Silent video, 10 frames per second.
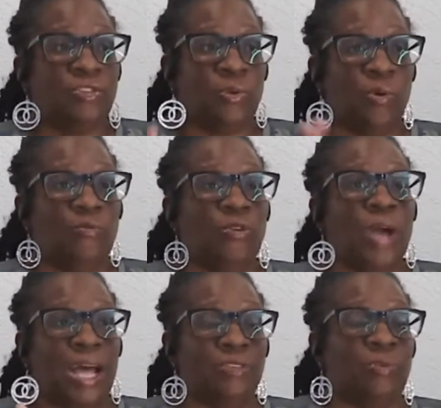So if you
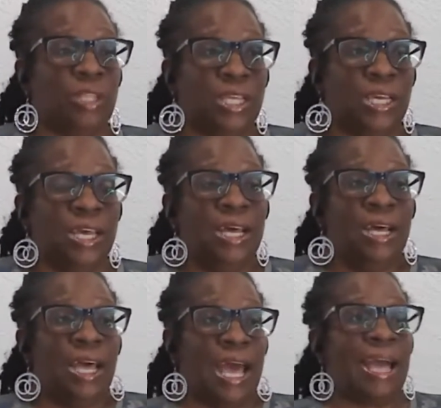guys want the
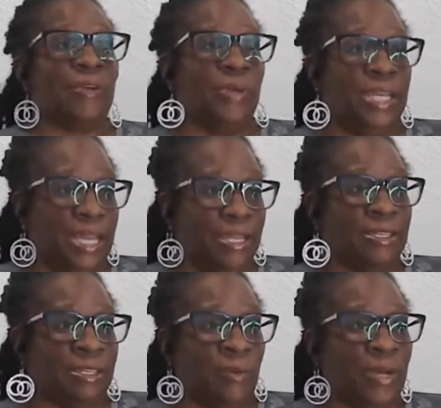accurate date,
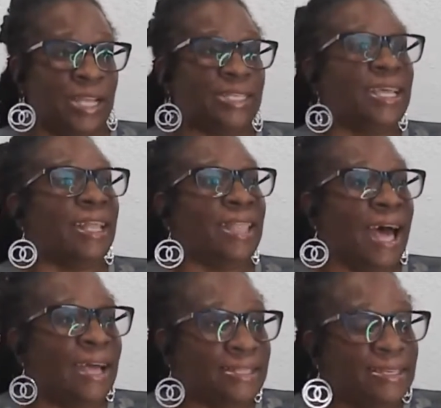because someone has said
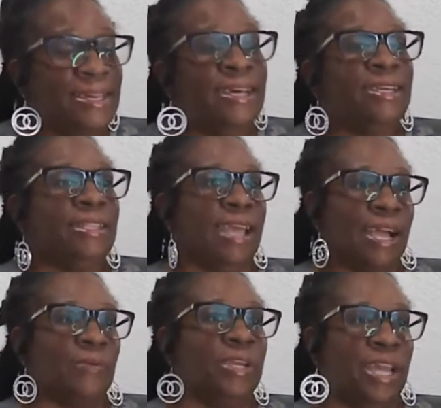that, the
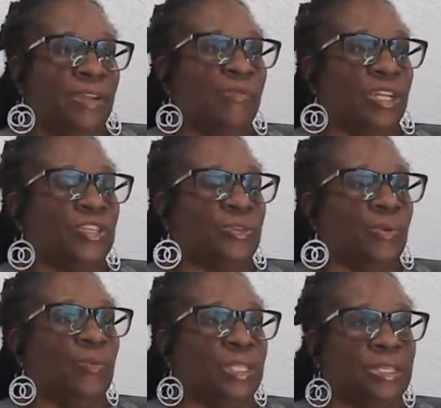accurate date of
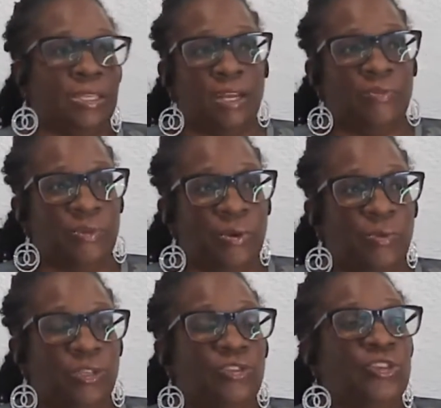registering with the state of
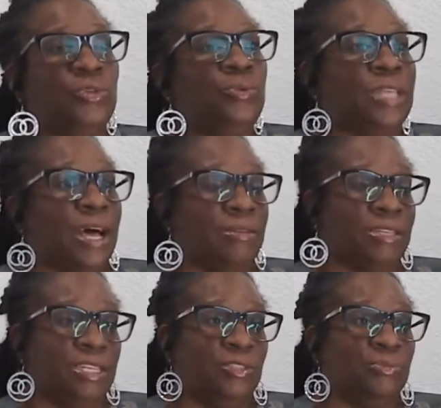Florida was
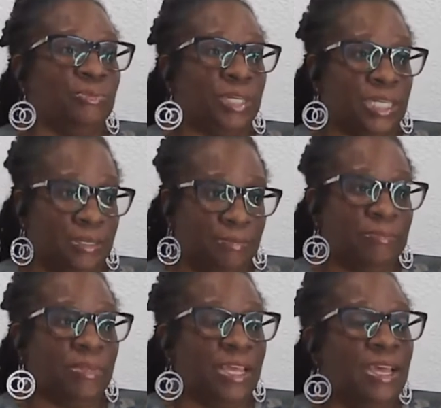2003.
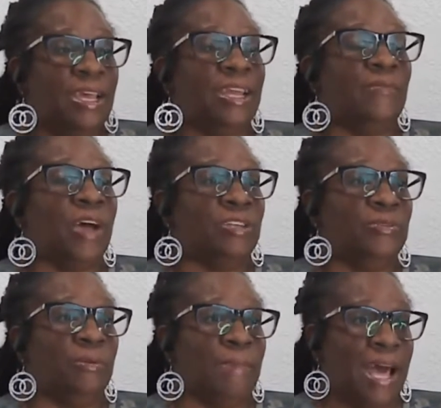And if y'all
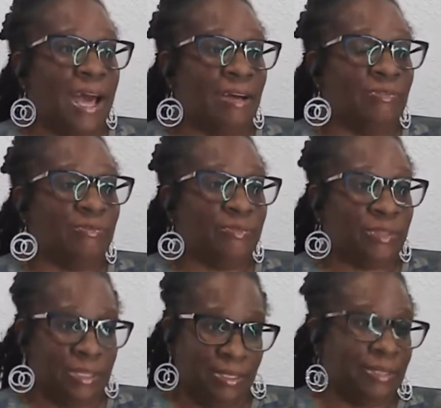do the math,
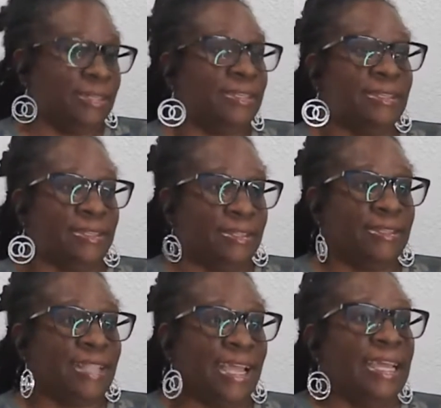it's
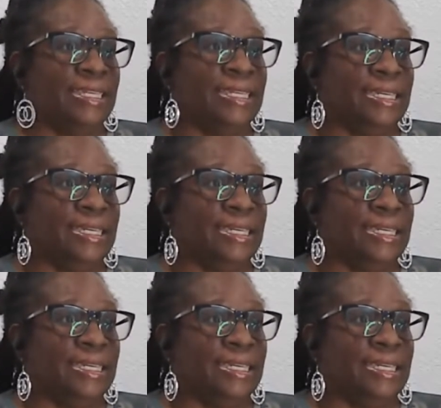like 18,